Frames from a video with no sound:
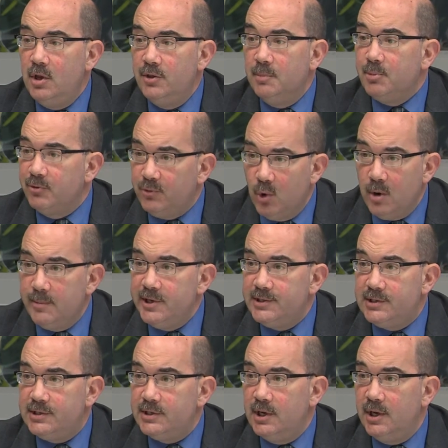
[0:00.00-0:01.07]
the
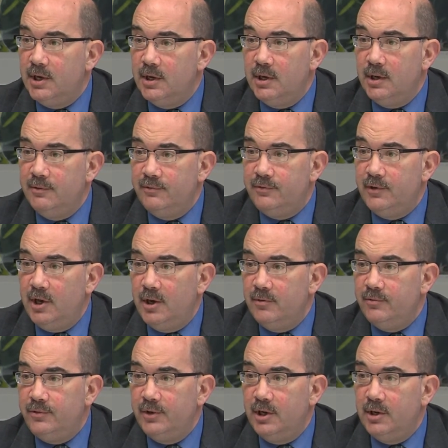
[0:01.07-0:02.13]
performance
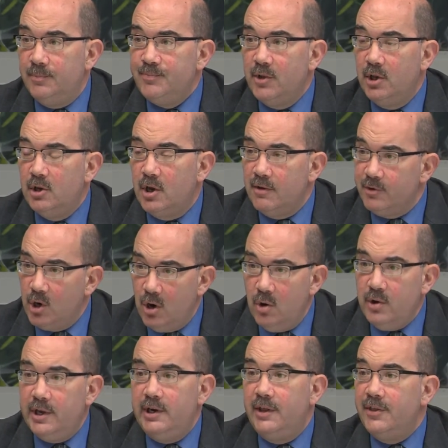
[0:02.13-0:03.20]
of Governor
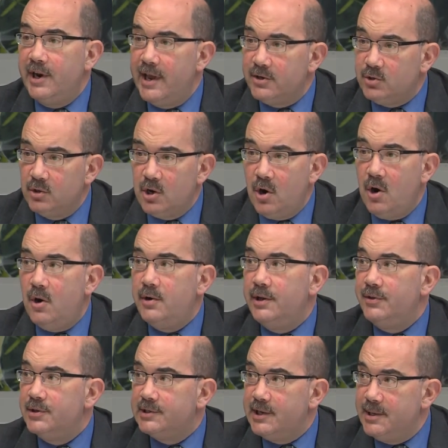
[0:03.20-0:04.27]
Hogan and the National Guard
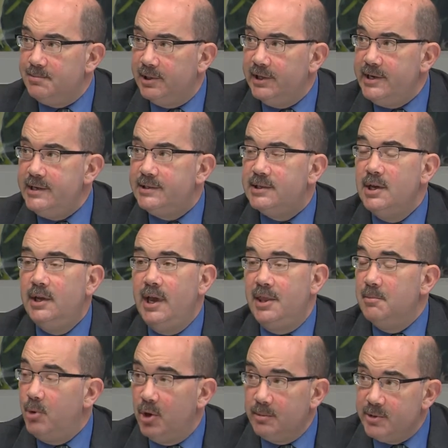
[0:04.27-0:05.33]
and the State Police
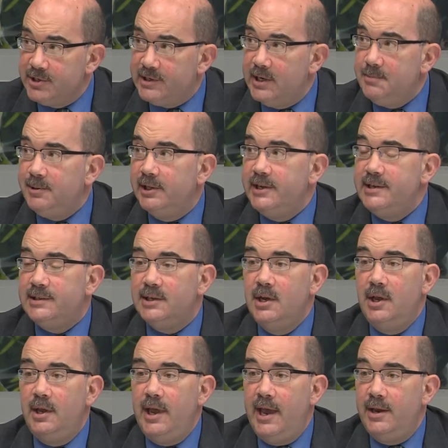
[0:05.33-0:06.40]
and the Baltimore City Police
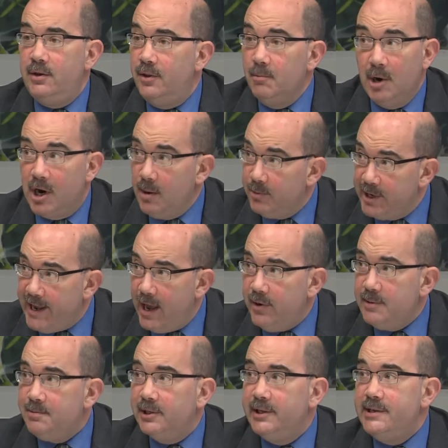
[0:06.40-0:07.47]
and the Montgomery
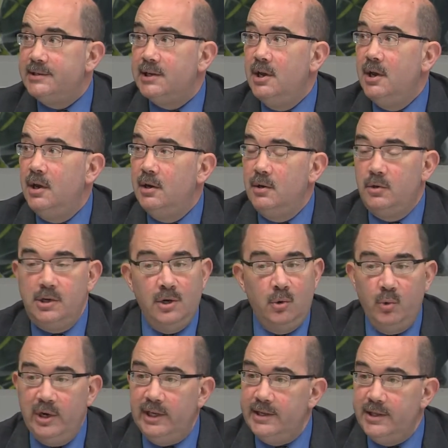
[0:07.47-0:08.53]
County Police, you know,
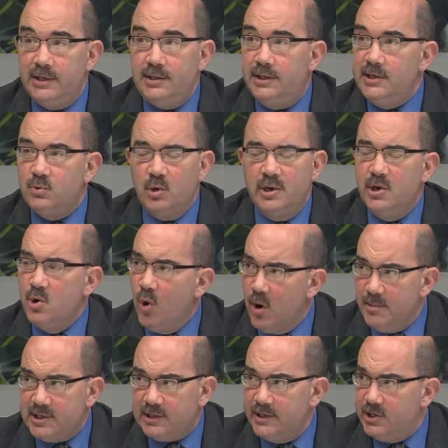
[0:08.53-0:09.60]
really, these were
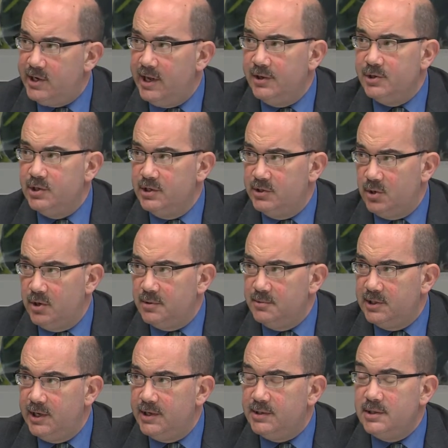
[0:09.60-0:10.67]
enormously challenging
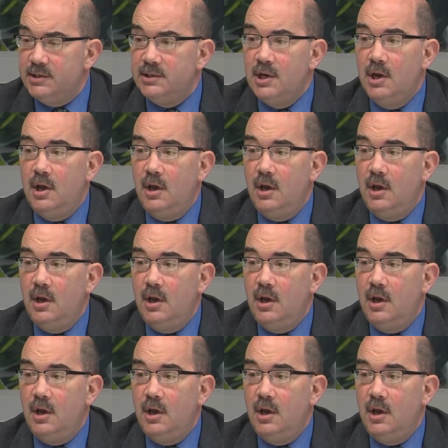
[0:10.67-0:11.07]
circumstances.